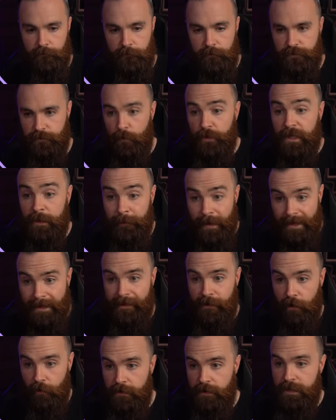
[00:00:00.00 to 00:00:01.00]
So looking back at
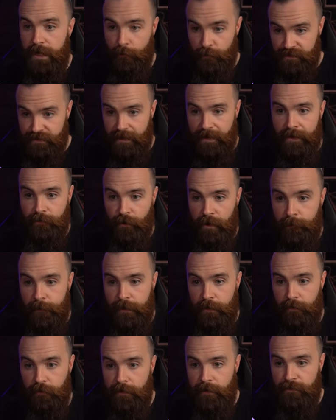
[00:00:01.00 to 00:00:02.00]
our network diagram here,